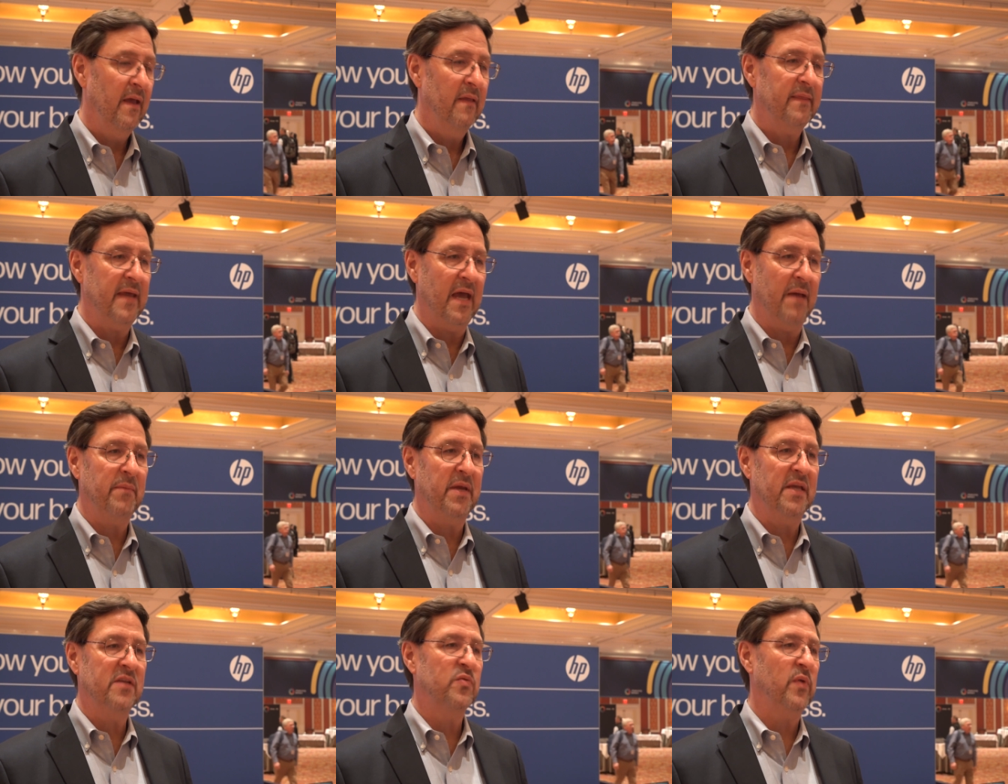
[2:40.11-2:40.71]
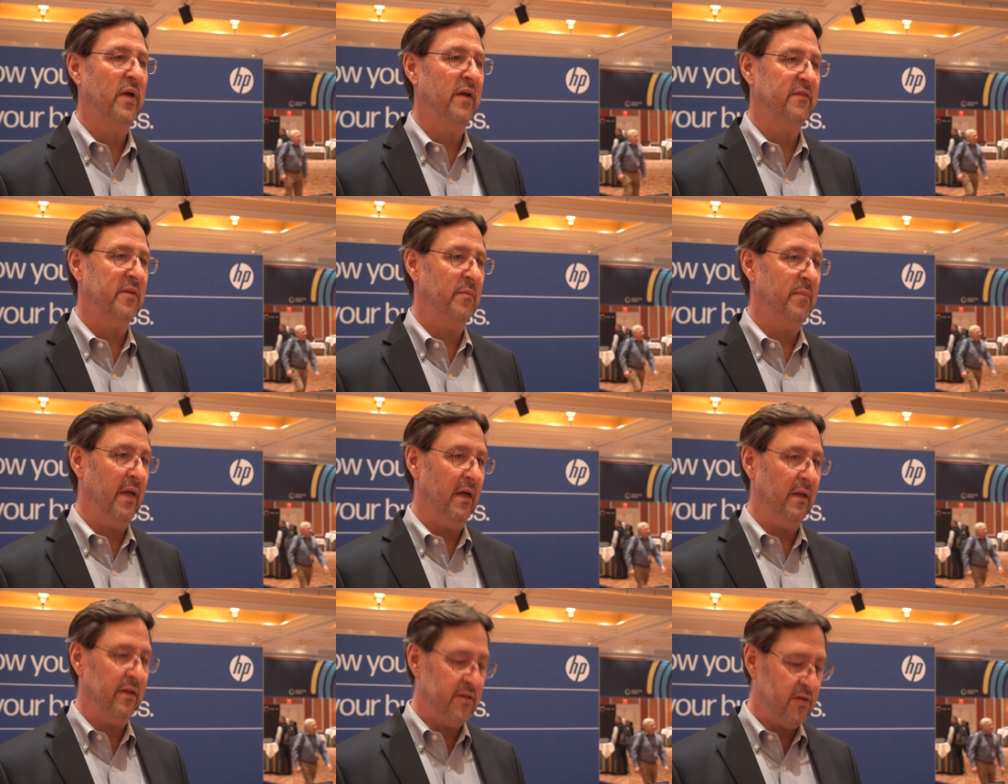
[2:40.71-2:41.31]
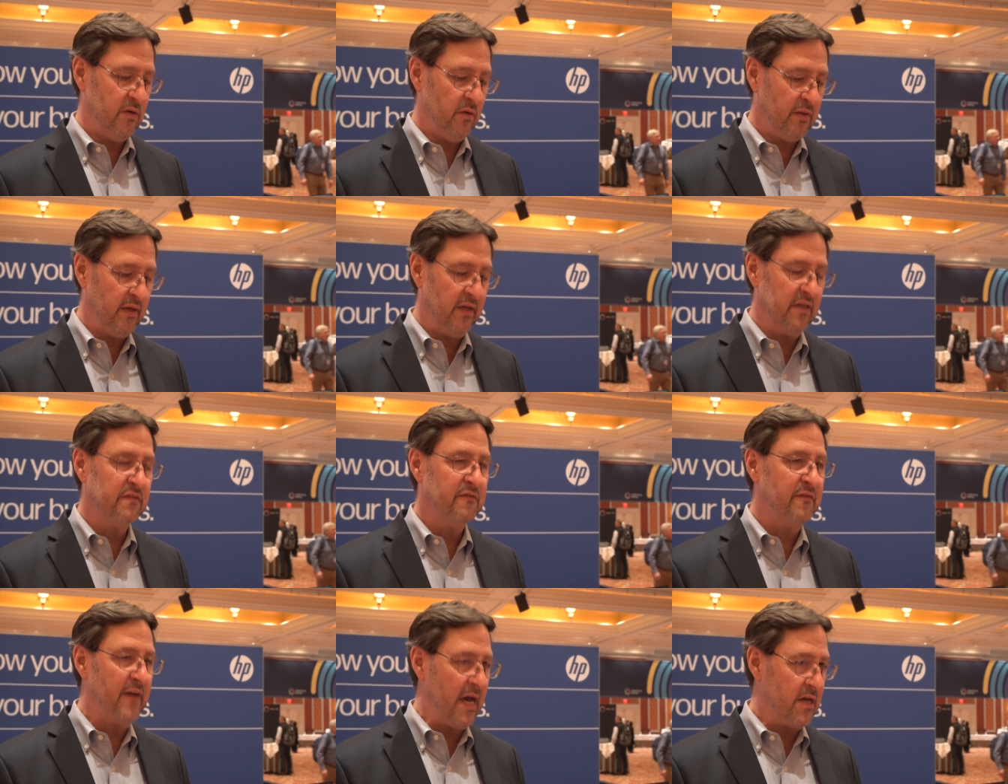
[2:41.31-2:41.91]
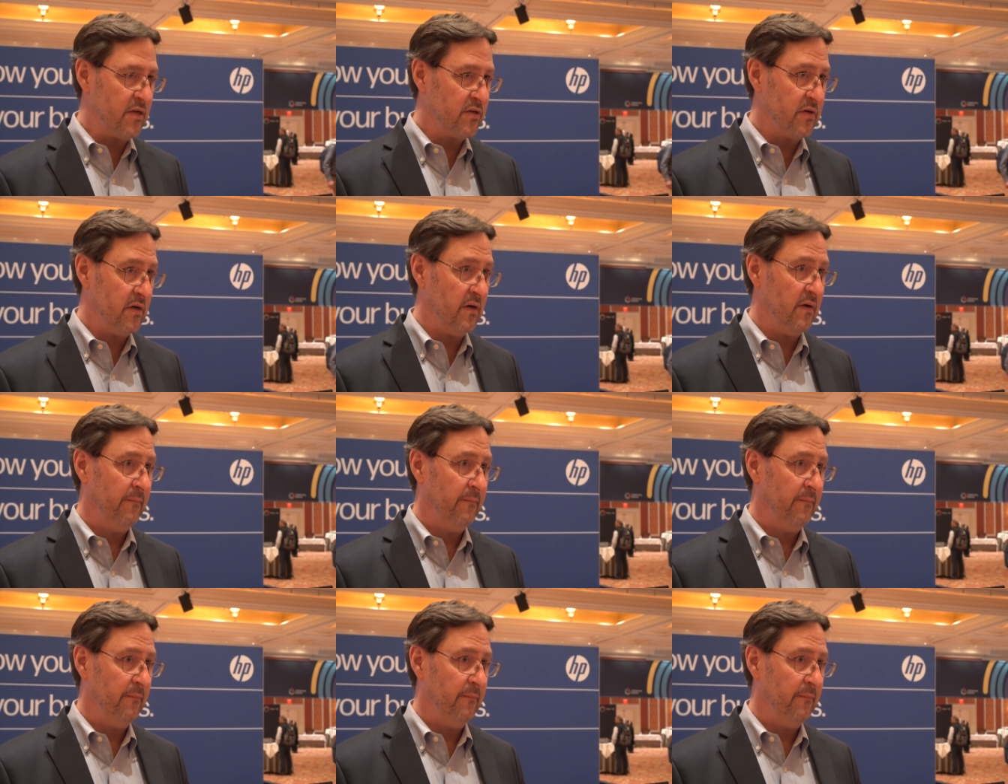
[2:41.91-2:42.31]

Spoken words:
That means we have to be able to do things faster.